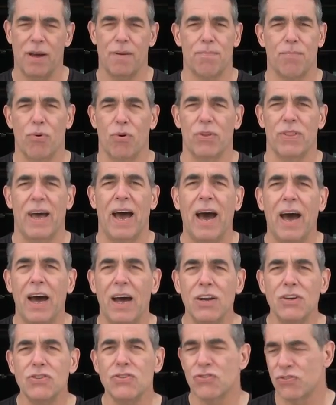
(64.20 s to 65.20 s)
I bought
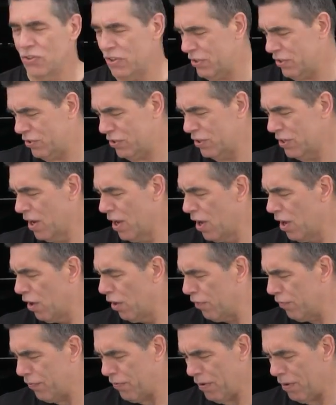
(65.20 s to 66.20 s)
hundreds
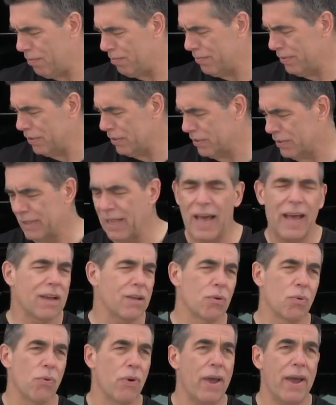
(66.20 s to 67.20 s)
from this
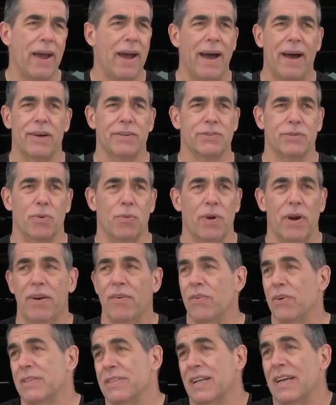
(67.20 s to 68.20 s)
tackle warehouse or
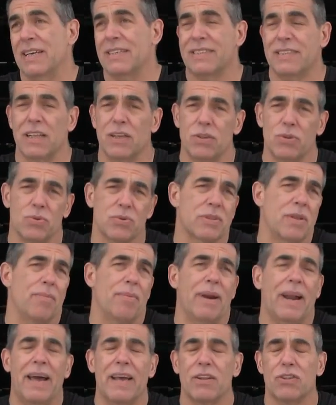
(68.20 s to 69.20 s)
whatever it is, and I still use them.
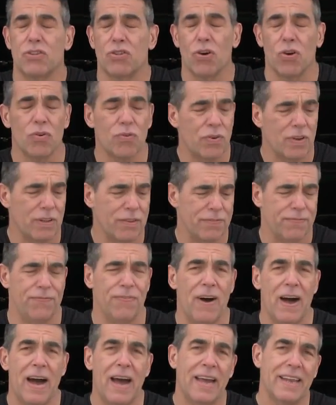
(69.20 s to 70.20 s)
And I don't really
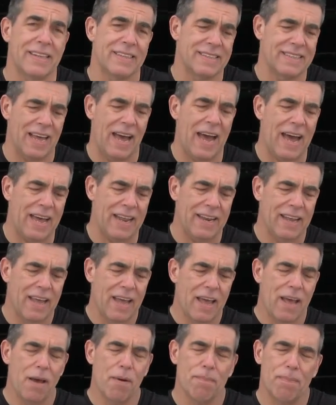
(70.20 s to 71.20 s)
find that,
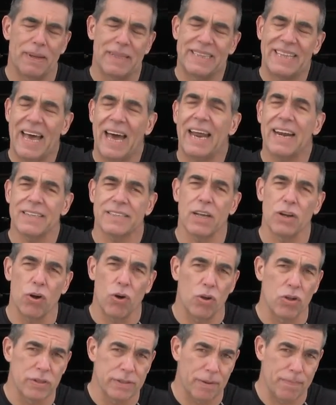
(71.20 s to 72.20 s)
but that is an
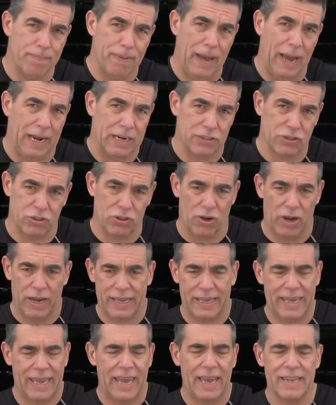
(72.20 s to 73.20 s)
older batch. So I
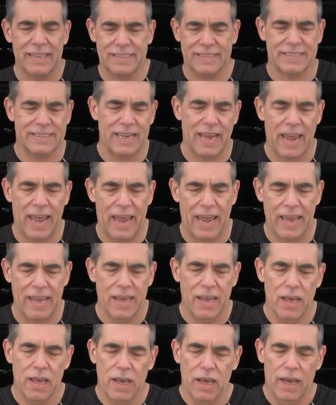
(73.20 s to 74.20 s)
can't say
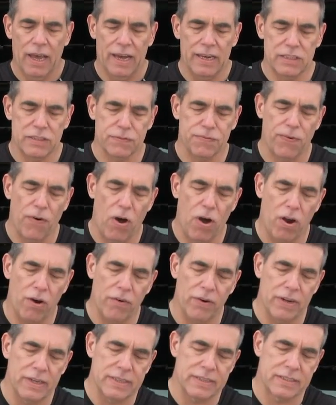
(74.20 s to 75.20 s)
as
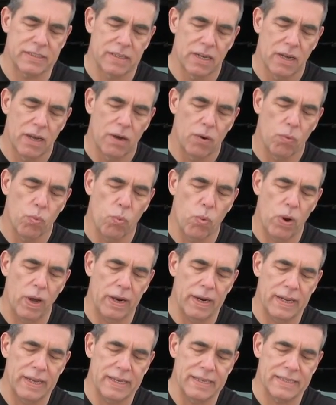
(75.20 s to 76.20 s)
far as
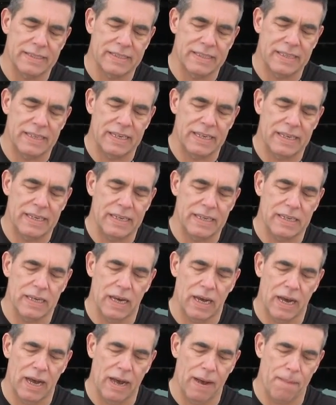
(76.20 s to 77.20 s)
what is the
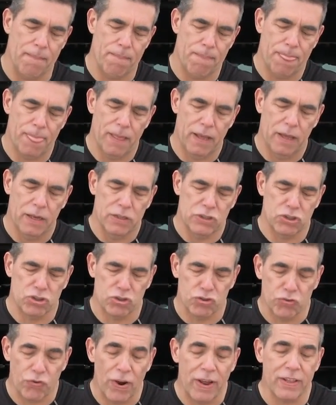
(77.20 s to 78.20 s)
um,
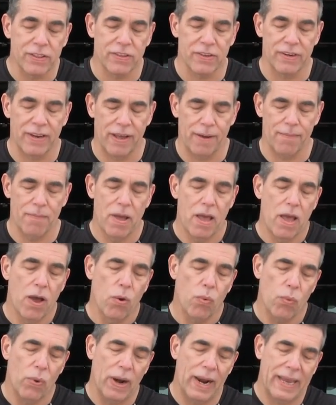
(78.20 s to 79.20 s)
strength of them.
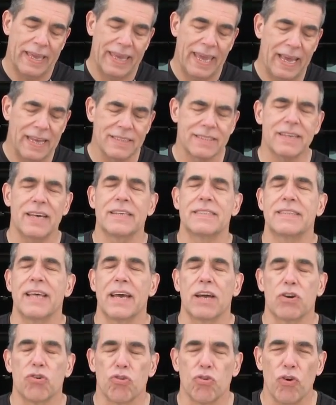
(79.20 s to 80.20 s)
What I can say is
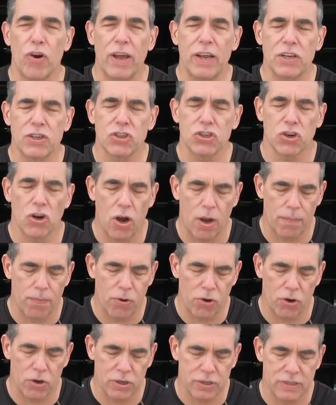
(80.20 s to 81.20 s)
they're great sharp
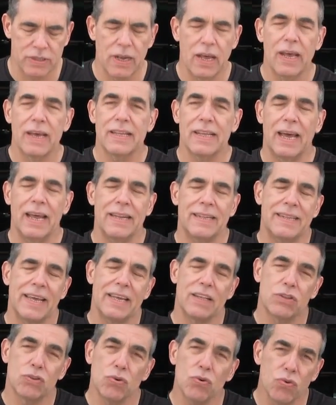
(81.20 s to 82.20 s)
hooks and
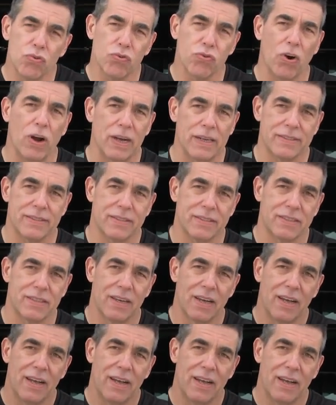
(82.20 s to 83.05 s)
they do rust.